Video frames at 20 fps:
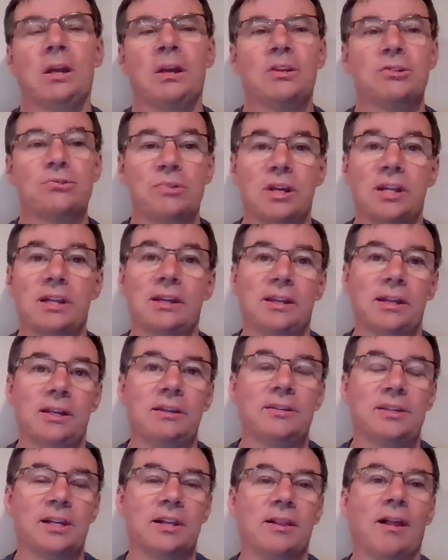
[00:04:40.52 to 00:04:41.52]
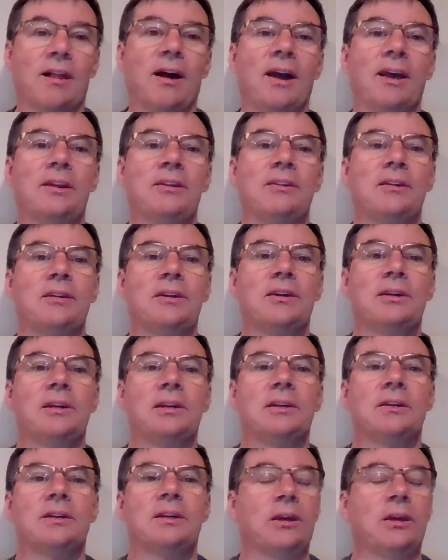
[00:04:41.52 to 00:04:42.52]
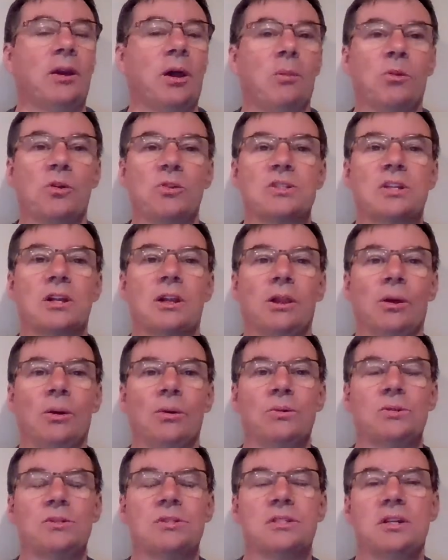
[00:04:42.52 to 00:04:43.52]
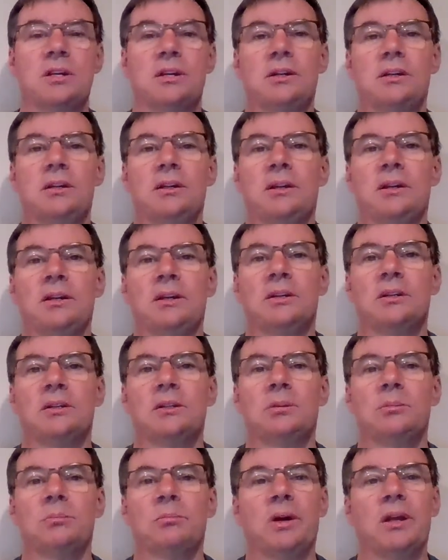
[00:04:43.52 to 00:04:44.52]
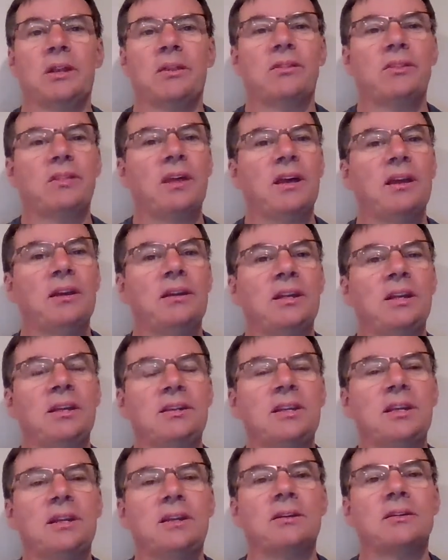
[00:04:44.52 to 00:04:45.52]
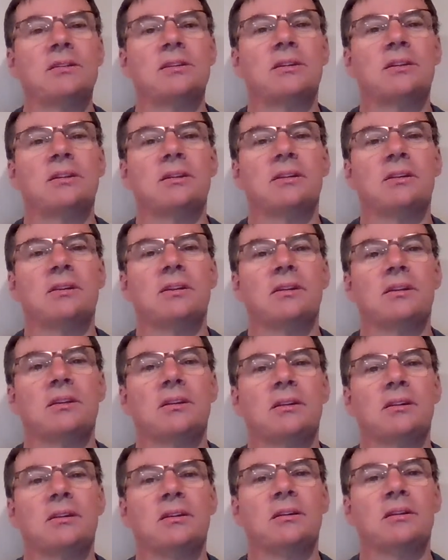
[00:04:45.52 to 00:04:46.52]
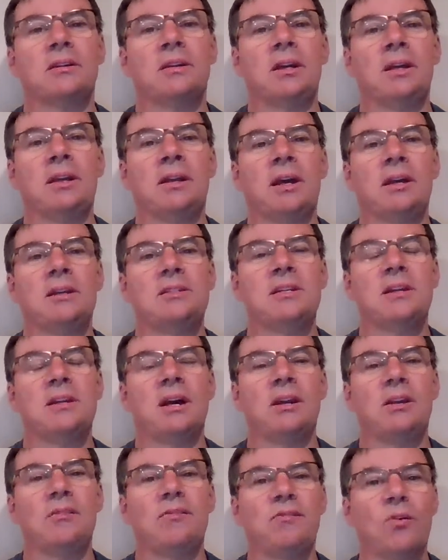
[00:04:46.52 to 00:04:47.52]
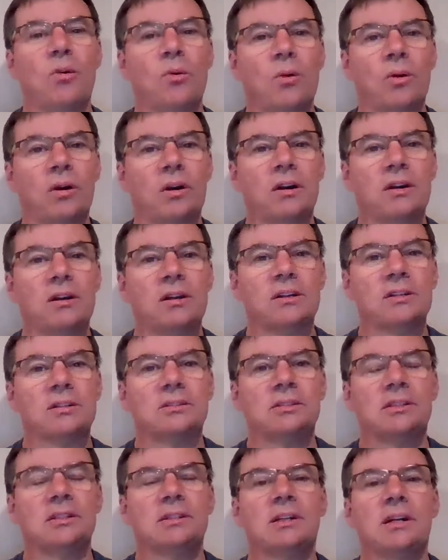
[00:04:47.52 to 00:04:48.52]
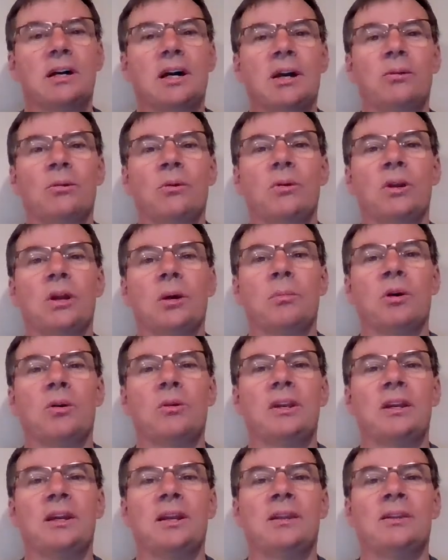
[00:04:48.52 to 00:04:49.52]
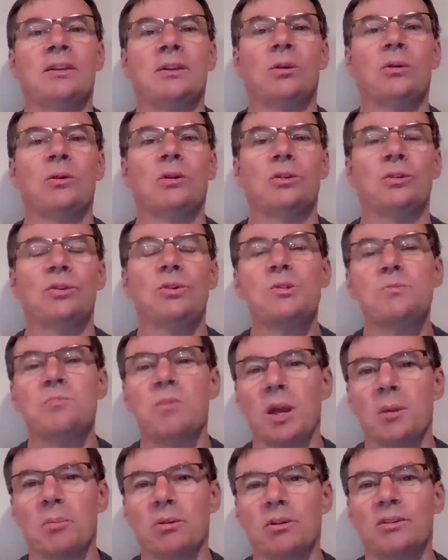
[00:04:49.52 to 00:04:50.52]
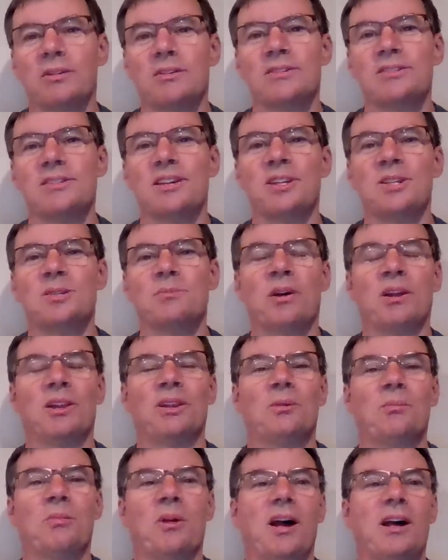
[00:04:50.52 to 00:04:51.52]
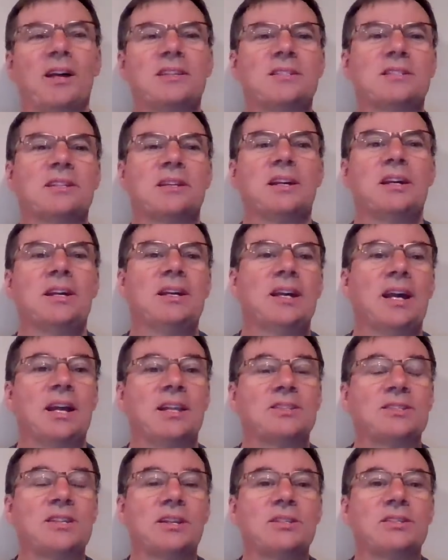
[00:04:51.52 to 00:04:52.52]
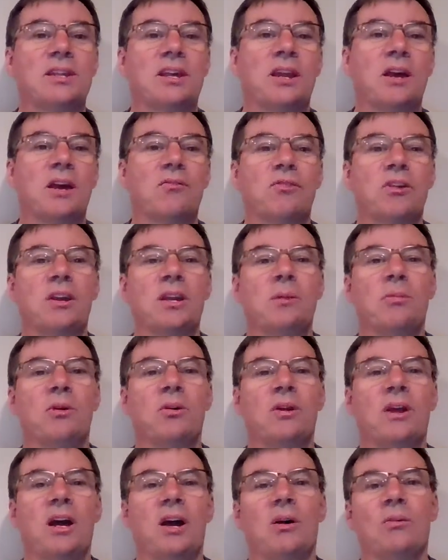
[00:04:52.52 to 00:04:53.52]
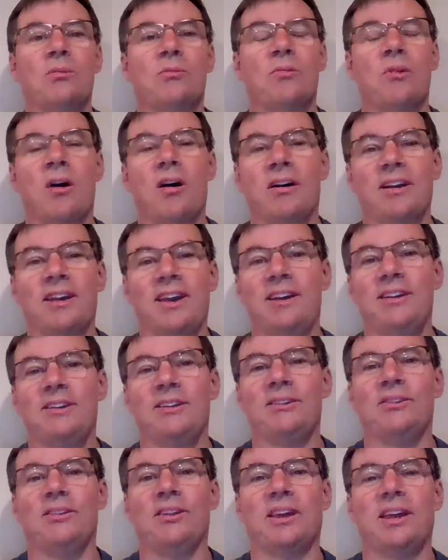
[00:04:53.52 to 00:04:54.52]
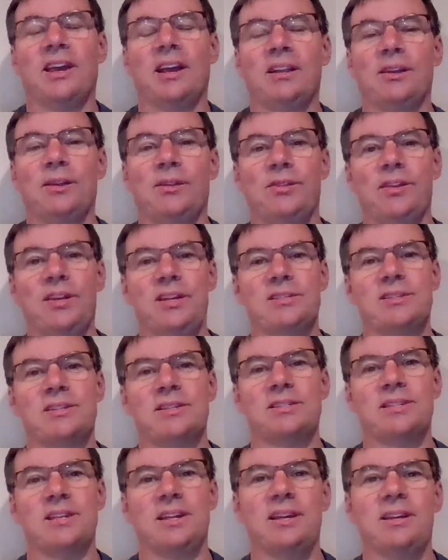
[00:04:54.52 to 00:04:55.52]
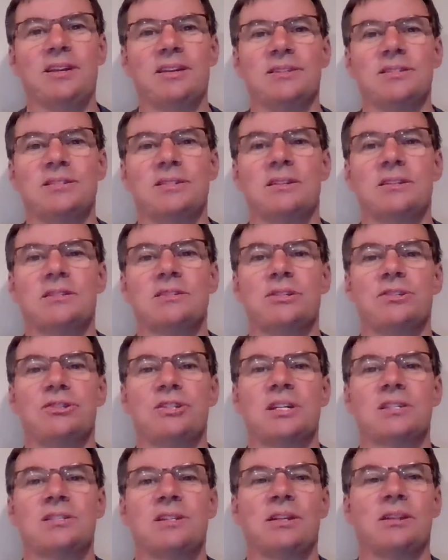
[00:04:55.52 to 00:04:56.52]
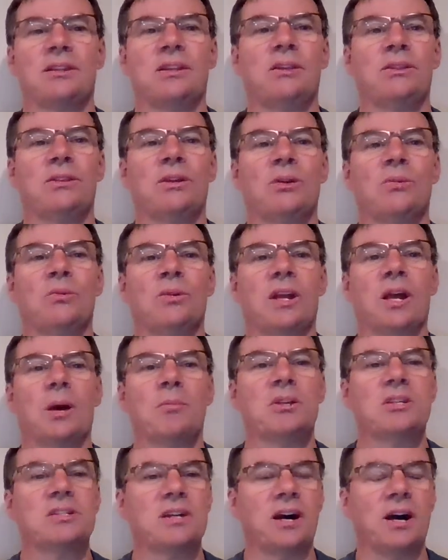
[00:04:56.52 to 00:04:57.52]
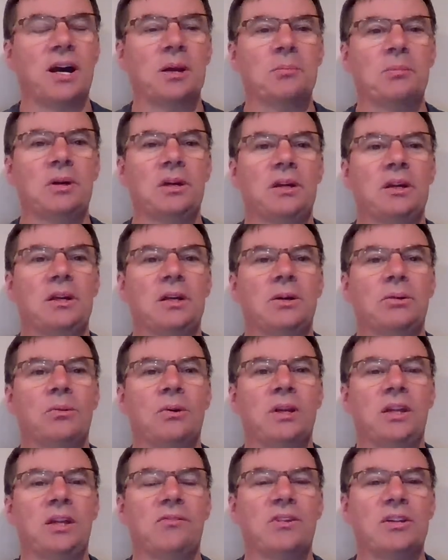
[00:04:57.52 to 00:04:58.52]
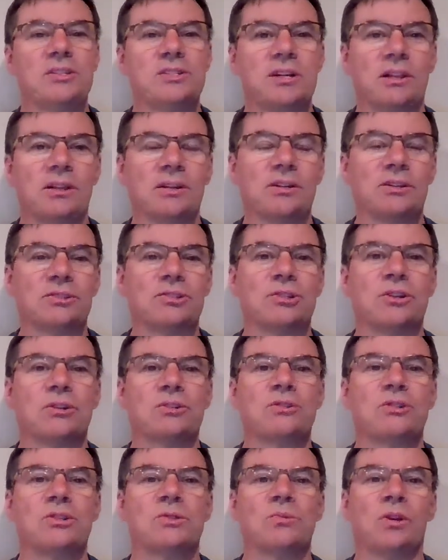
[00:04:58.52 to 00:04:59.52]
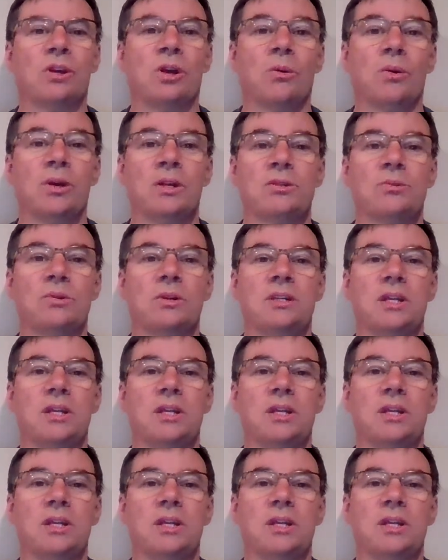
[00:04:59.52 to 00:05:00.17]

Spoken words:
Trinity declined. It almost closed, but then it didn't. In 1994, I wrote about it in the local newspaper, says Butler Bass. And since then, I've written about how wrong-headed the Kelly thesis is, suggesting that there would come a time when evangelical churches would go into a